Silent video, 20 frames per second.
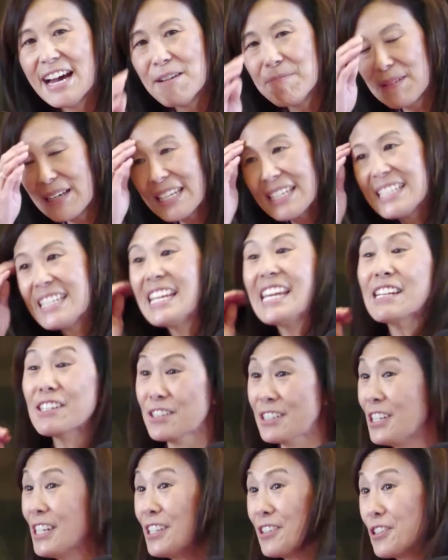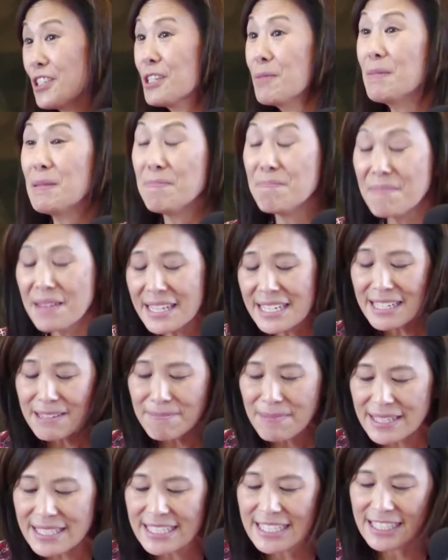But it took me many,
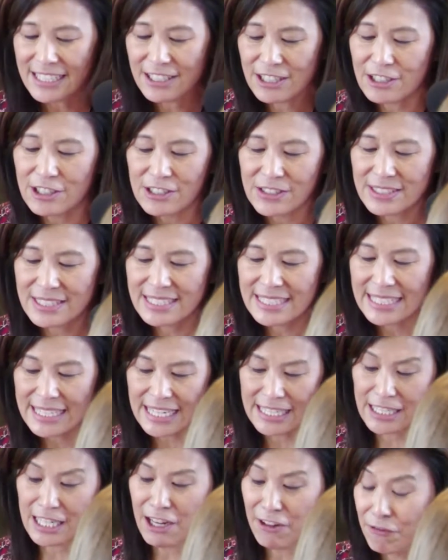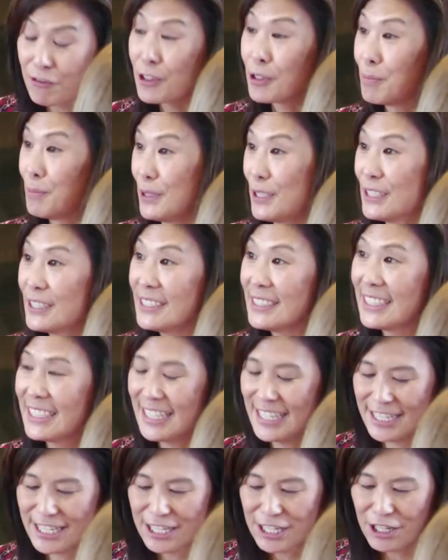many years to get comfortable
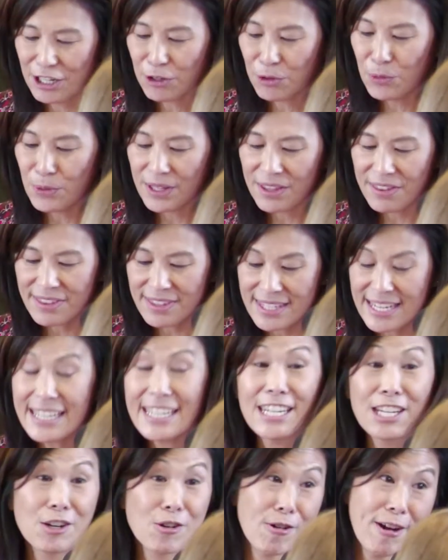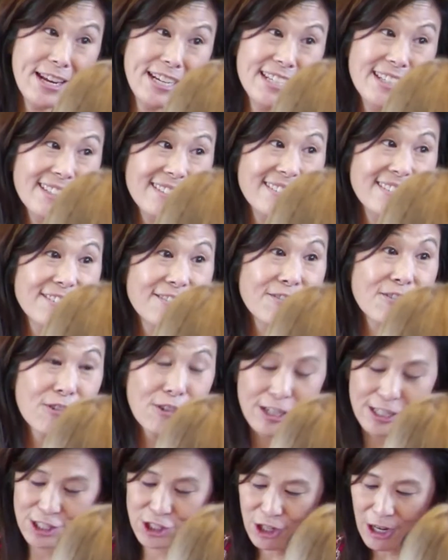with taking credit
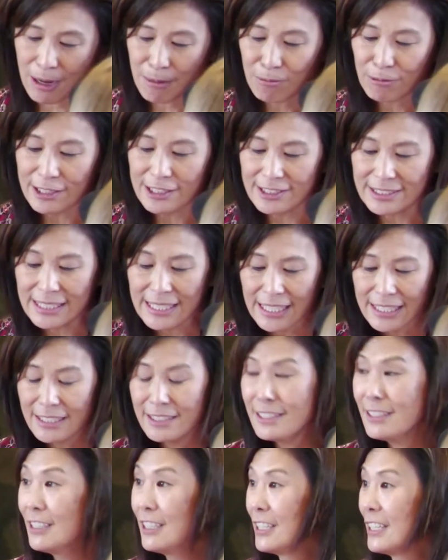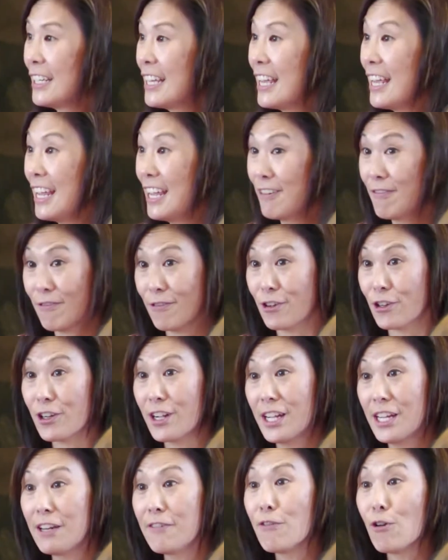for a job well done and for
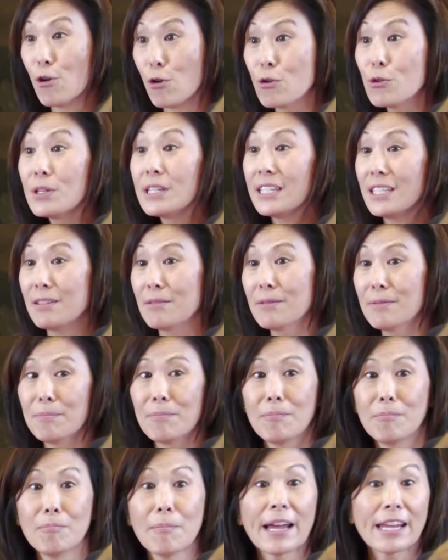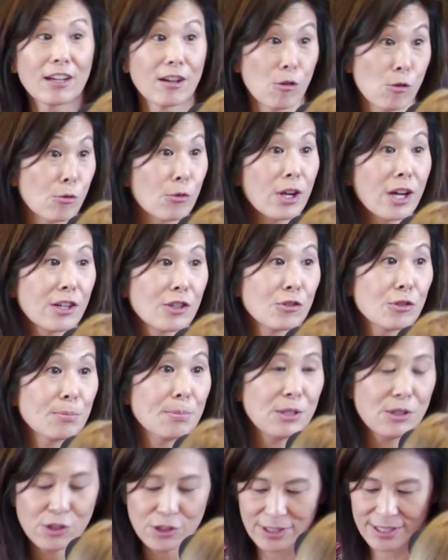kind of owning my own
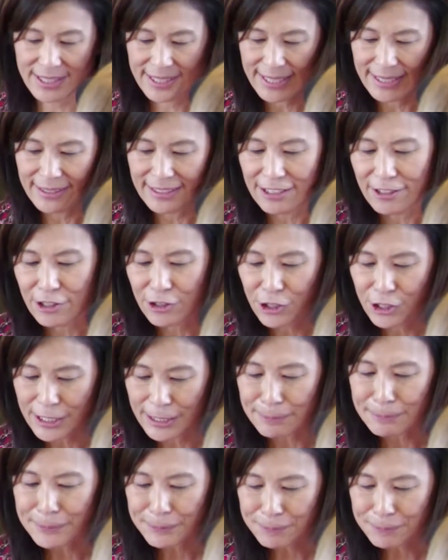contributions in leadership.